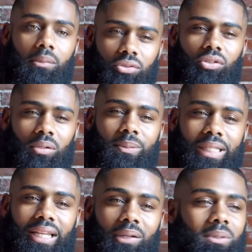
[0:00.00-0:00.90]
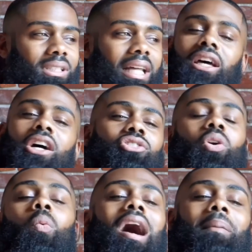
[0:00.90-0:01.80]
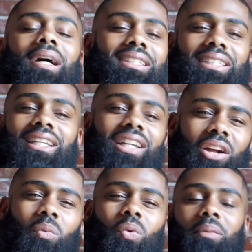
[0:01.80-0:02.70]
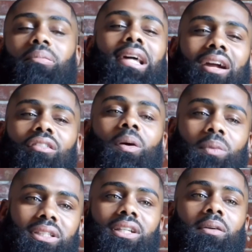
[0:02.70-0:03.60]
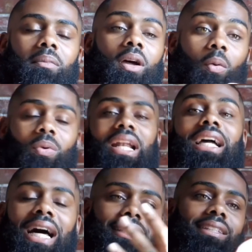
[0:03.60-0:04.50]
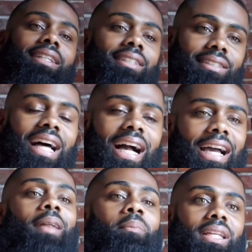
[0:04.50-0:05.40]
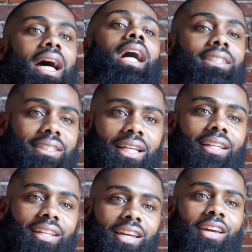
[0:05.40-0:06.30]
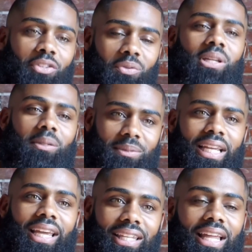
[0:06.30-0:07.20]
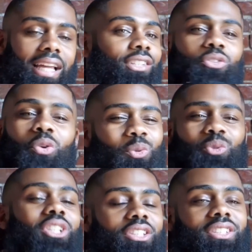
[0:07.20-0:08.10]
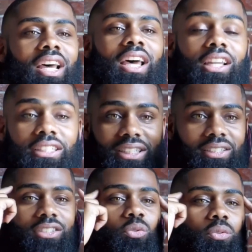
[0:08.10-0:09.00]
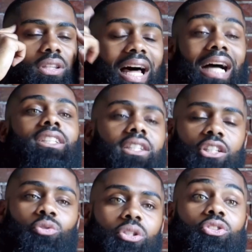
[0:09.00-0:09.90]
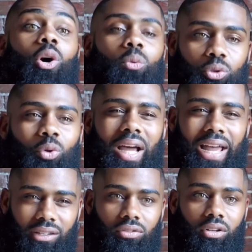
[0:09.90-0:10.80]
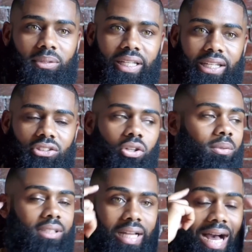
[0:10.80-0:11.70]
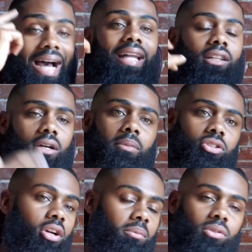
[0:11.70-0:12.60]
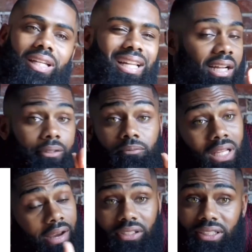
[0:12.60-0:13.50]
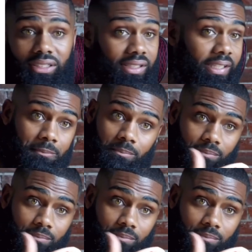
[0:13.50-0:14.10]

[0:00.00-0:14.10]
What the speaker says: You know what I'm saying? It was like, so why am I sitting here want to play around with them when I got this? I got a Beyonce. You get what I'm saying? Like, it's just you logically, you just don't do that. You know what I'm saying? So it was like I had to come to terms with that. And ever since then,